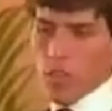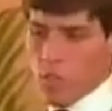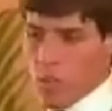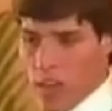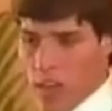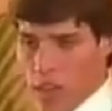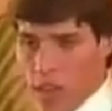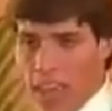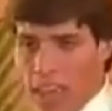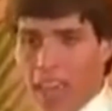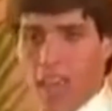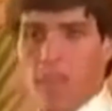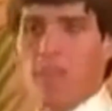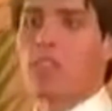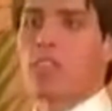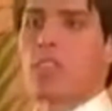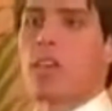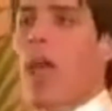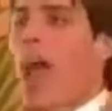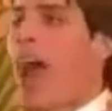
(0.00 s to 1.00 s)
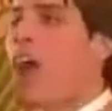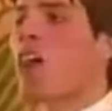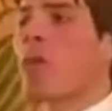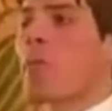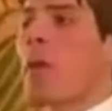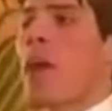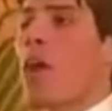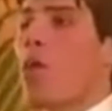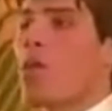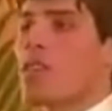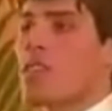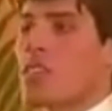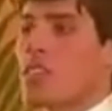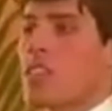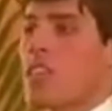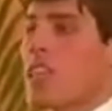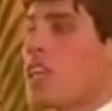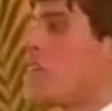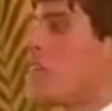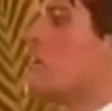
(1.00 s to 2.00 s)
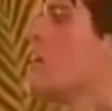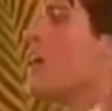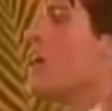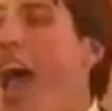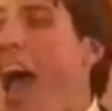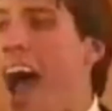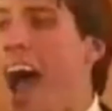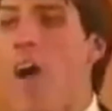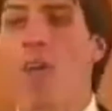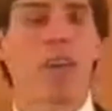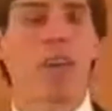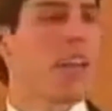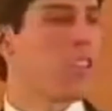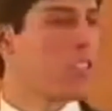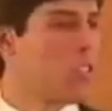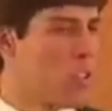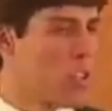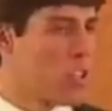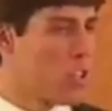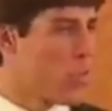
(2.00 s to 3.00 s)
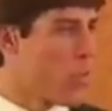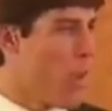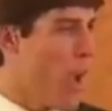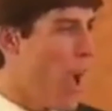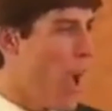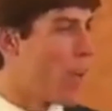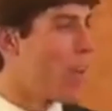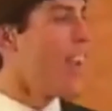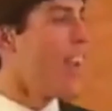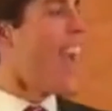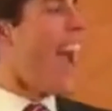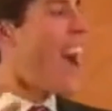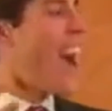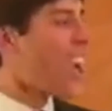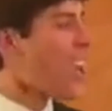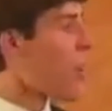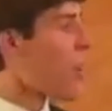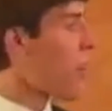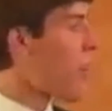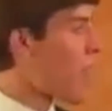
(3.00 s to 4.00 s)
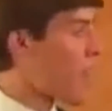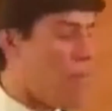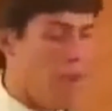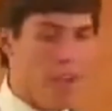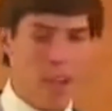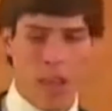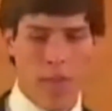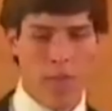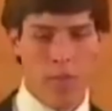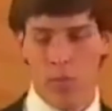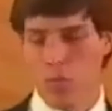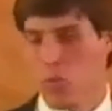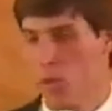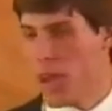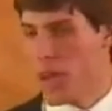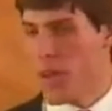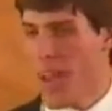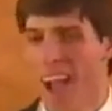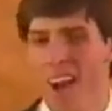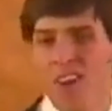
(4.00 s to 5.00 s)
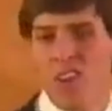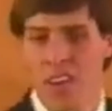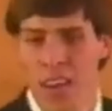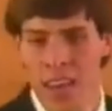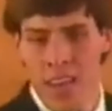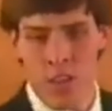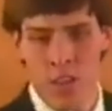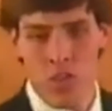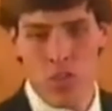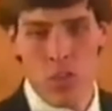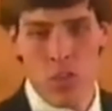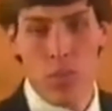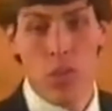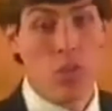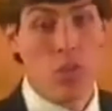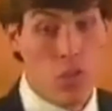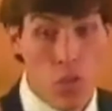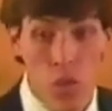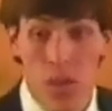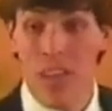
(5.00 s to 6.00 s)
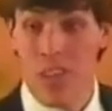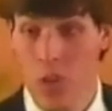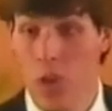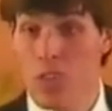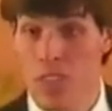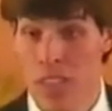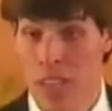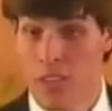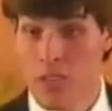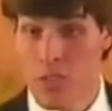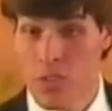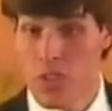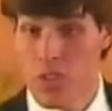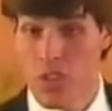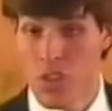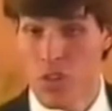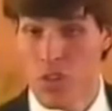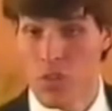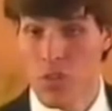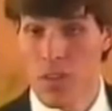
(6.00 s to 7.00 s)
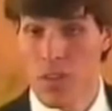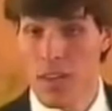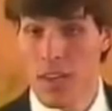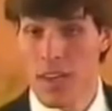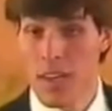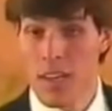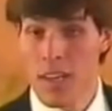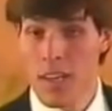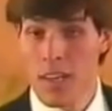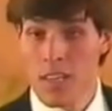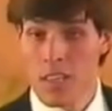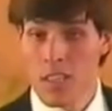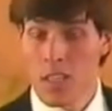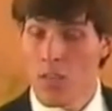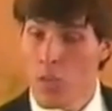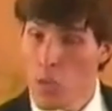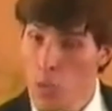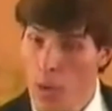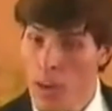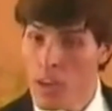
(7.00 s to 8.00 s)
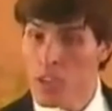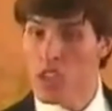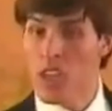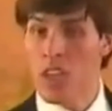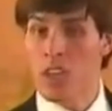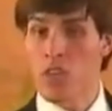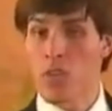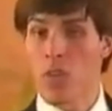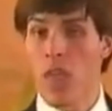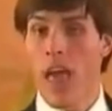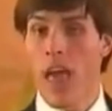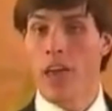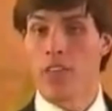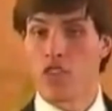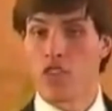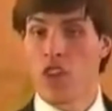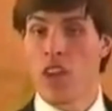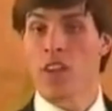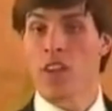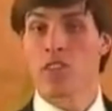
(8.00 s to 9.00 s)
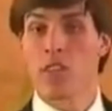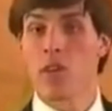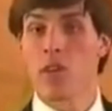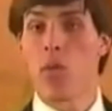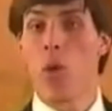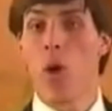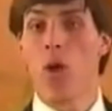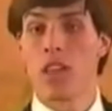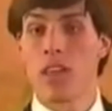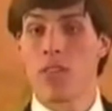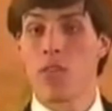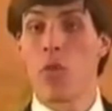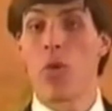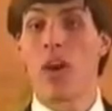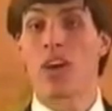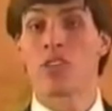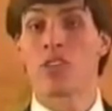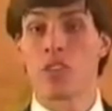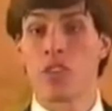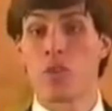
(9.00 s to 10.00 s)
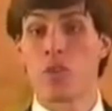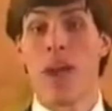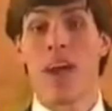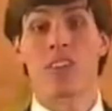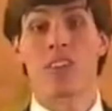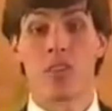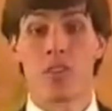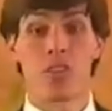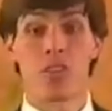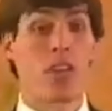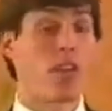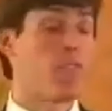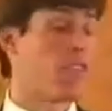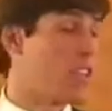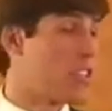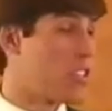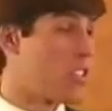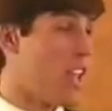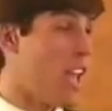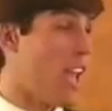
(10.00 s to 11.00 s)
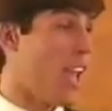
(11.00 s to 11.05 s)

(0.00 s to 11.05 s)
reasons why you can't. If you say, how come I always succeed? How can I turn this around? How can I make my life greater? How can I contribute? You'll get those answers too. If you want to change your life, change the quality of questions you ask yourself each